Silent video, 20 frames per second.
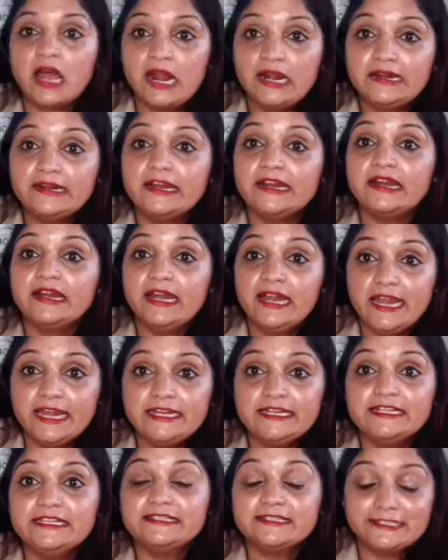out
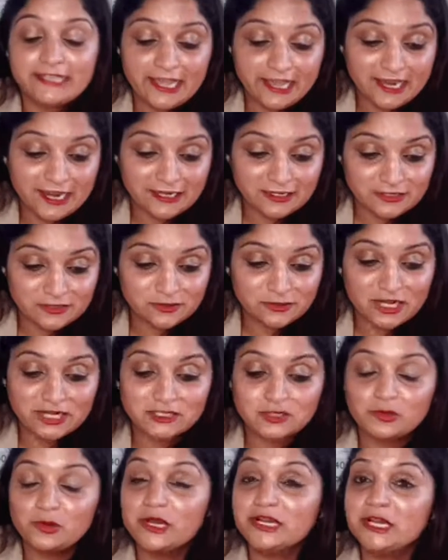180 seconds. So
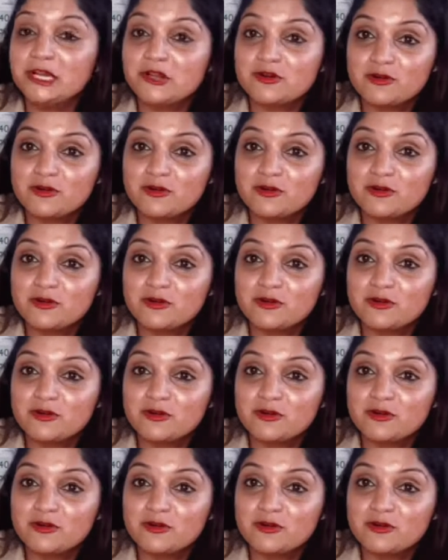that's quite